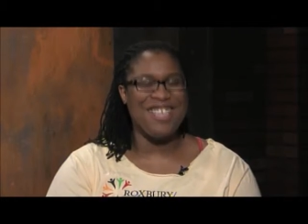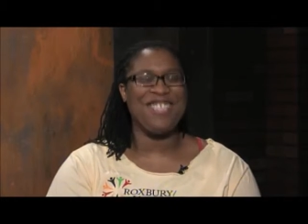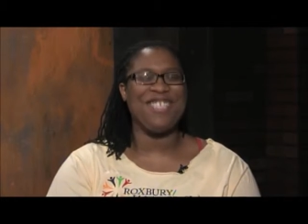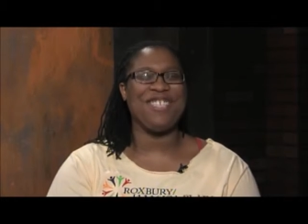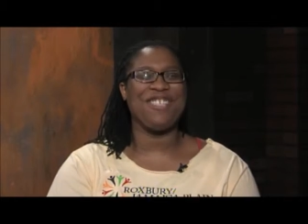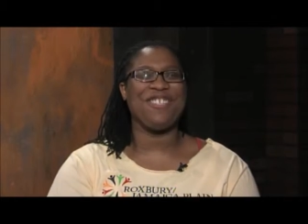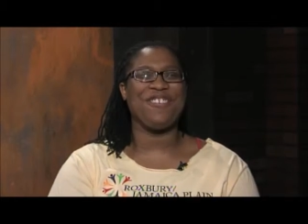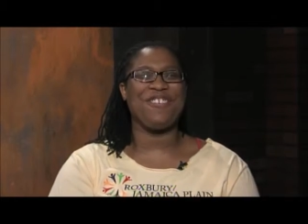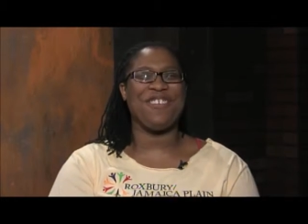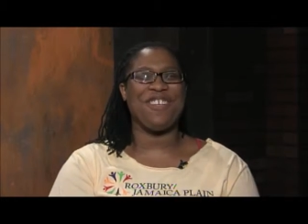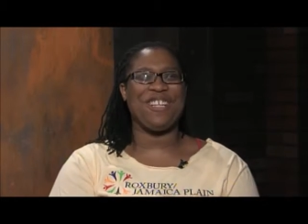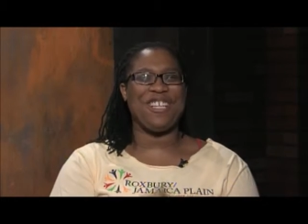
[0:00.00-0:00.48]

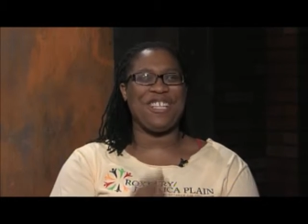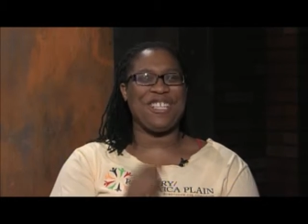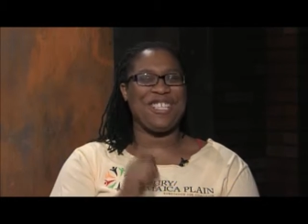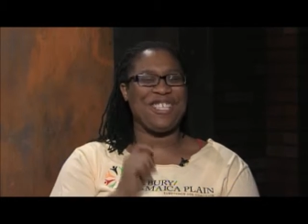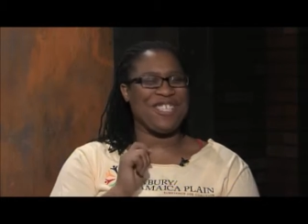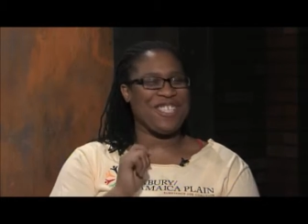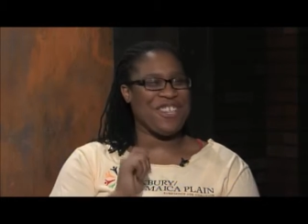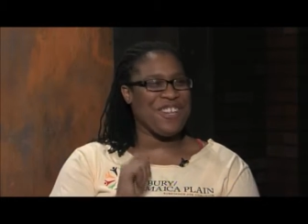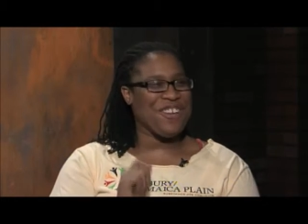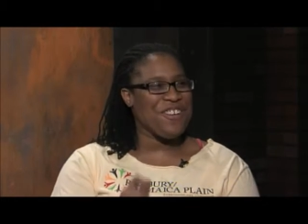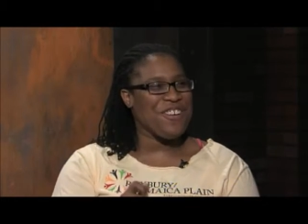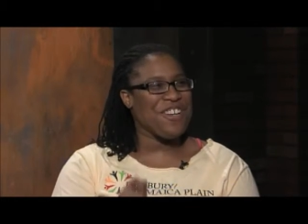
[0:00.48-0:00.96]
is what is
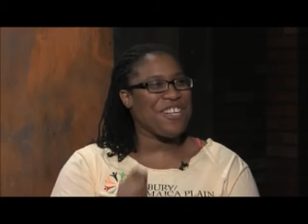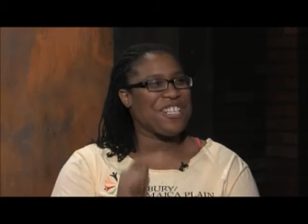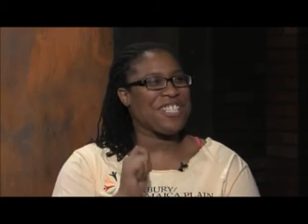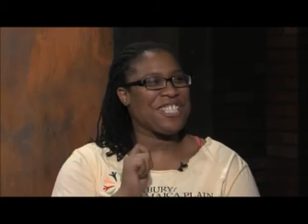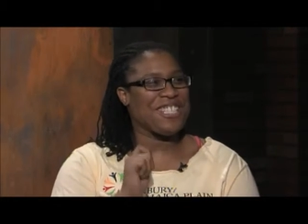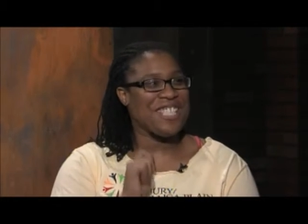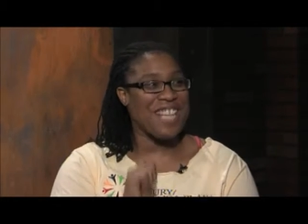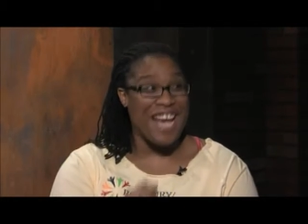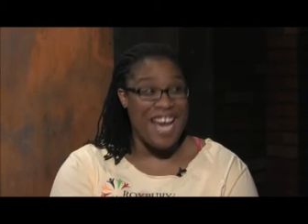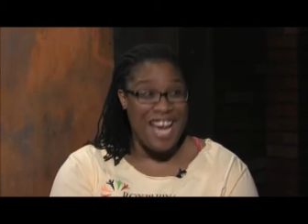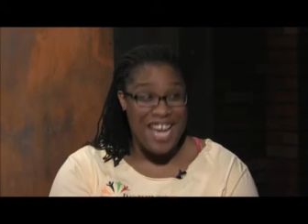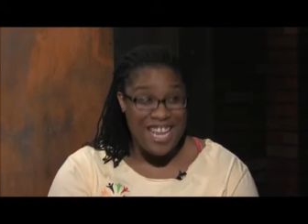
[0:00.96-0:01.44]
so
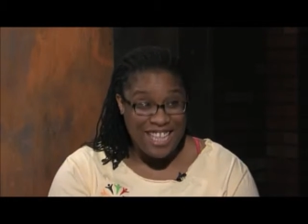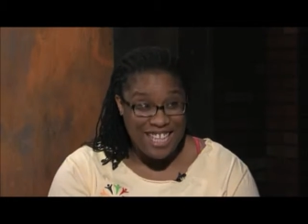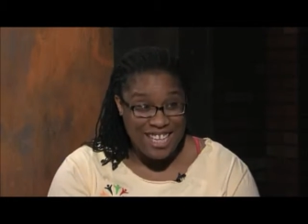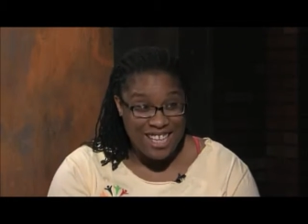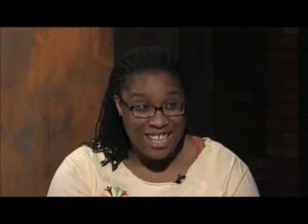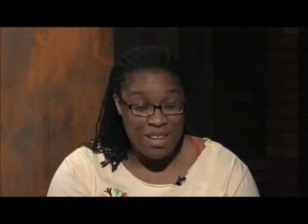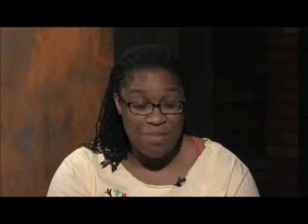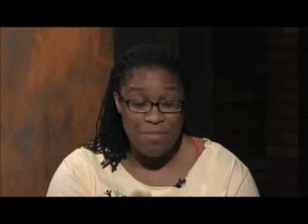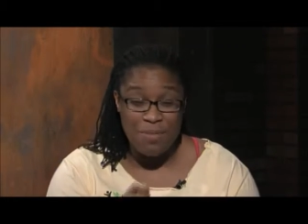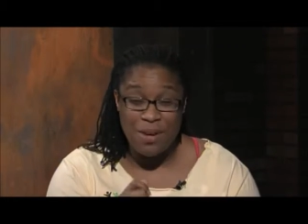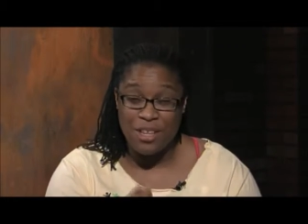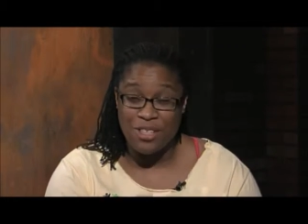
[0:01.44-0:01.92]
exciting
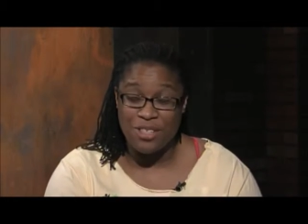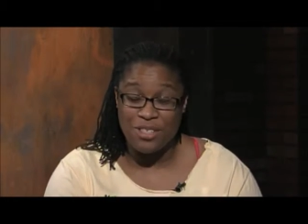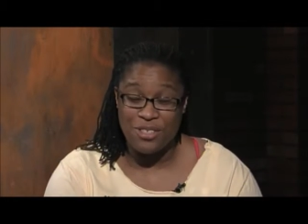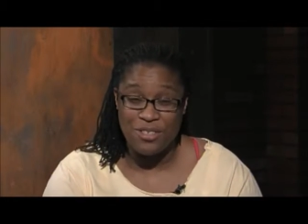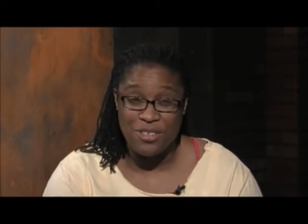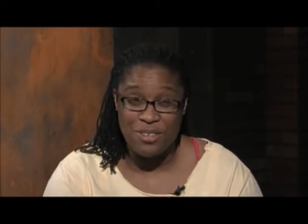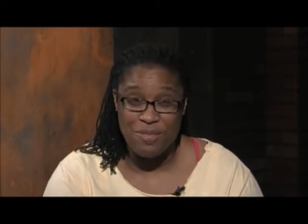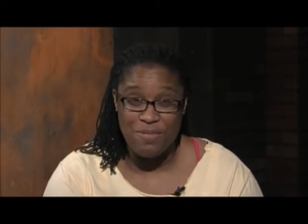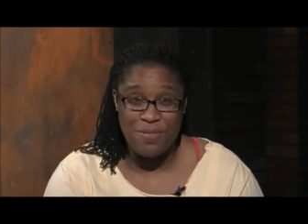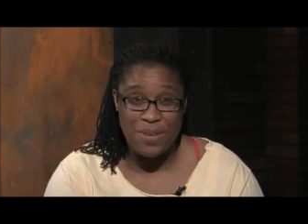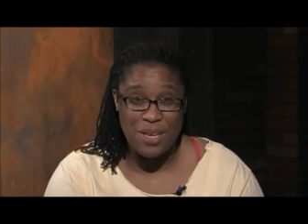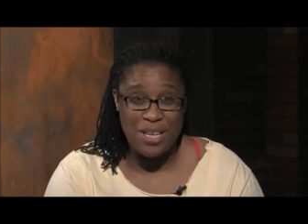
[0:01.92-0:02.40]

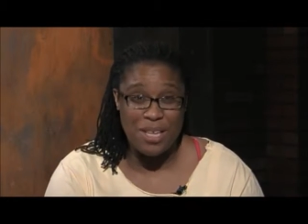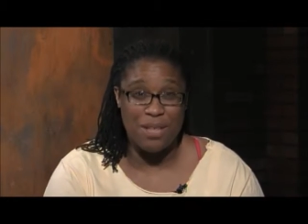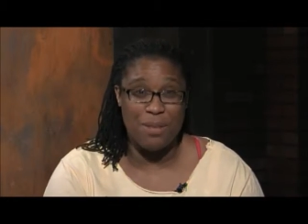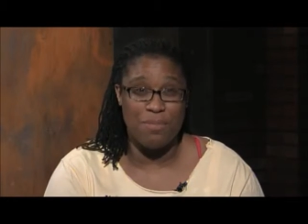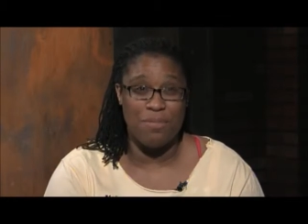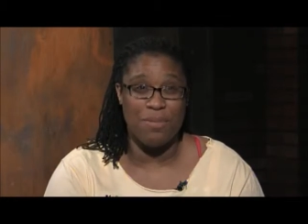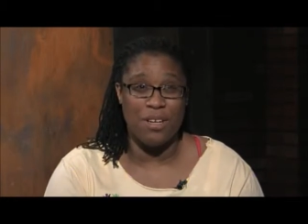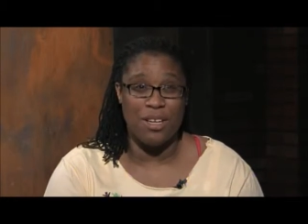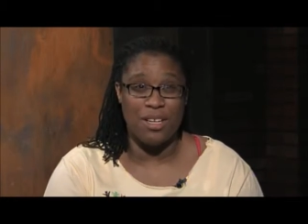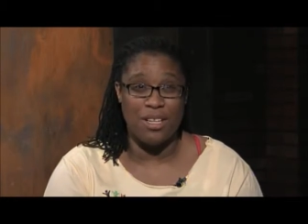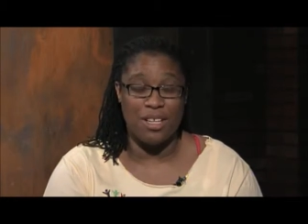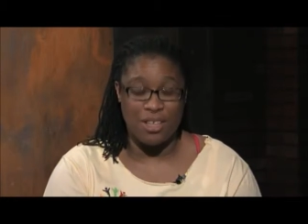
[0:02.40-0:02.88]
about being a
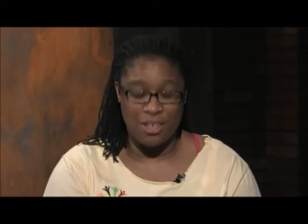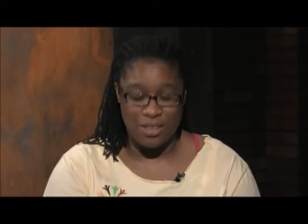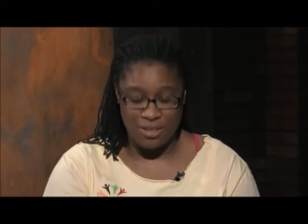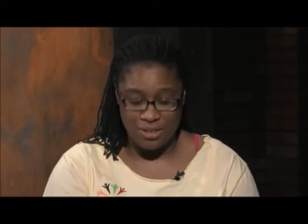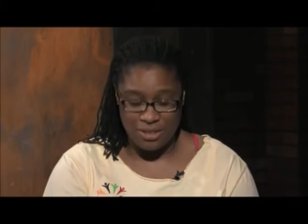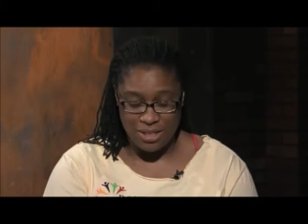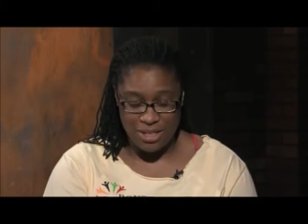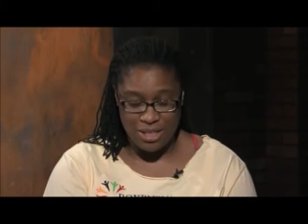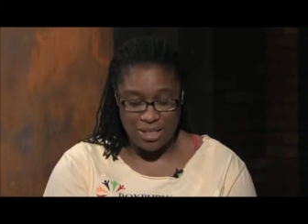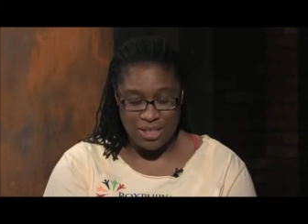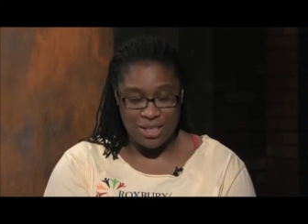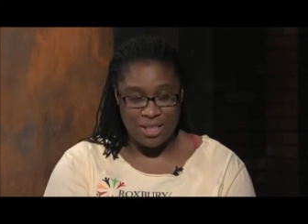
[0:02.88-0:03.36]
part of the
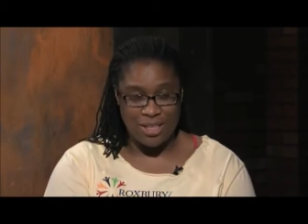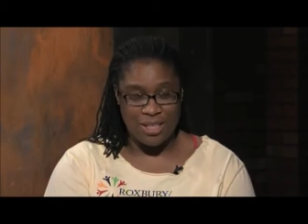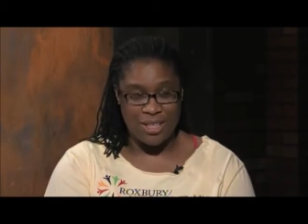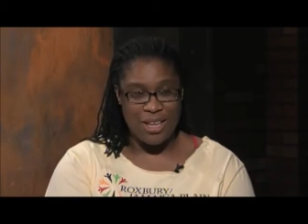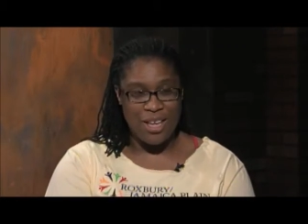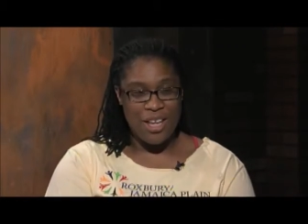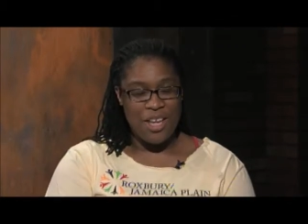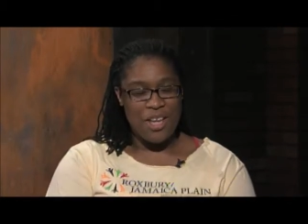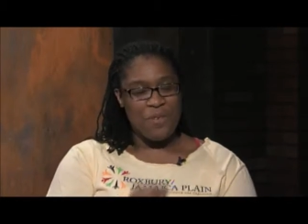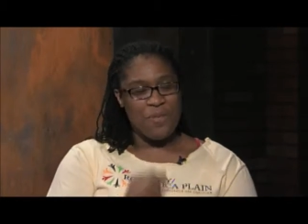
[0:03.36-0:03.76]
coalition.